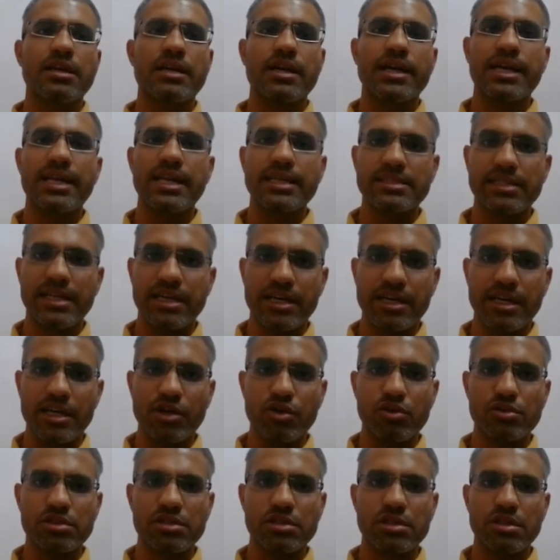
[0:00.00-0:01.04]
It is
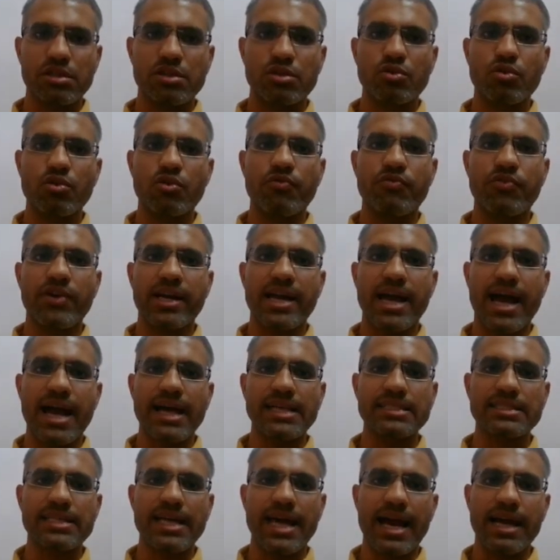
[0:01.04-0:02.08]
introduced through
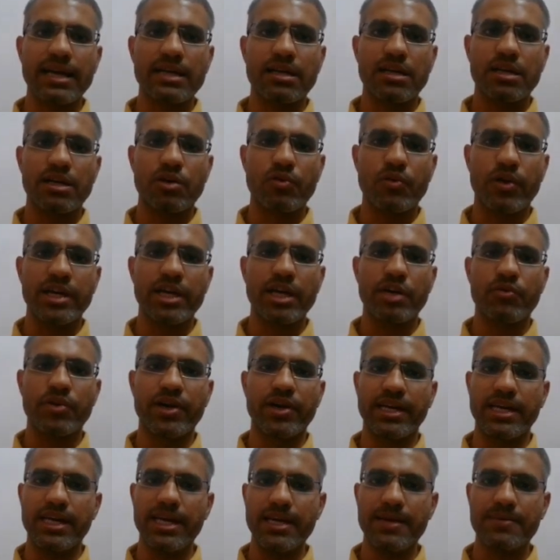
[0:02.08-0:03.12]
Finance Act
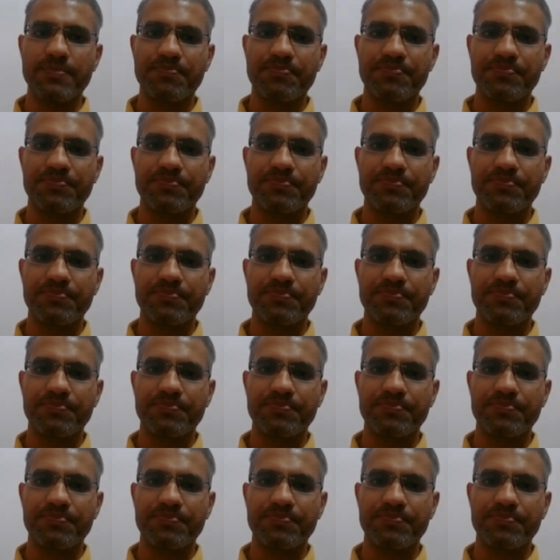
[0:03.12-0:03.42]
2020.